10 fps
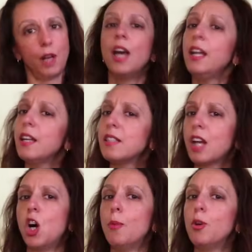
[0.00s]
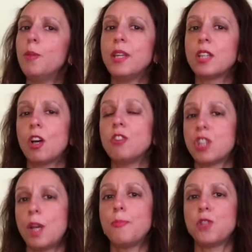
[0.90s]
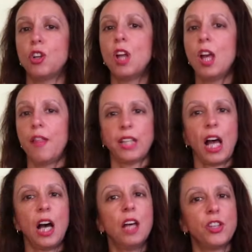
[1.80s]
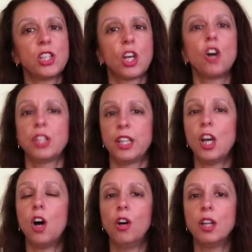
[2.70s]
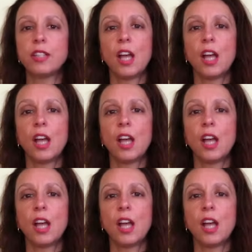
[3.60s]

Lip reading: It is a common misconception that high viscosity oils